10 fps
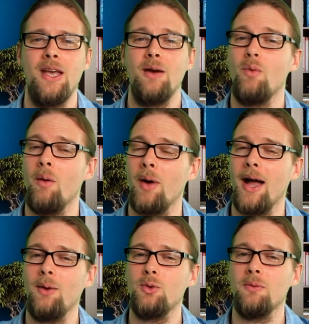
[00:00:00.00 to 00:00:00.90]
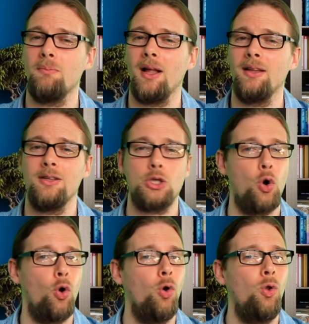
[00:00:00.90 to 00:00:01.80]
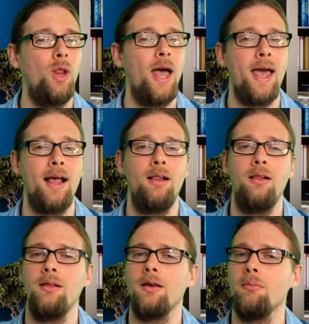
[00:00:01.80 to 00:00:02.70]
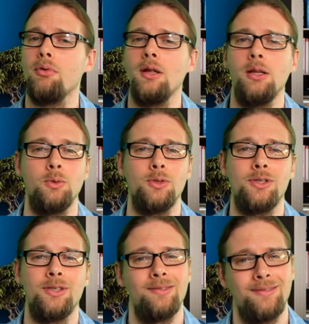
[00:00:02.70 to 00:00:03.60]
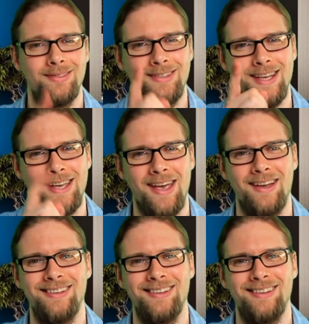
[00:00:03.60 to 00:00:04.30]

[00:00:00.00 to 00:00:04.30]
When we're out of balance, all hell can break loose. Take care.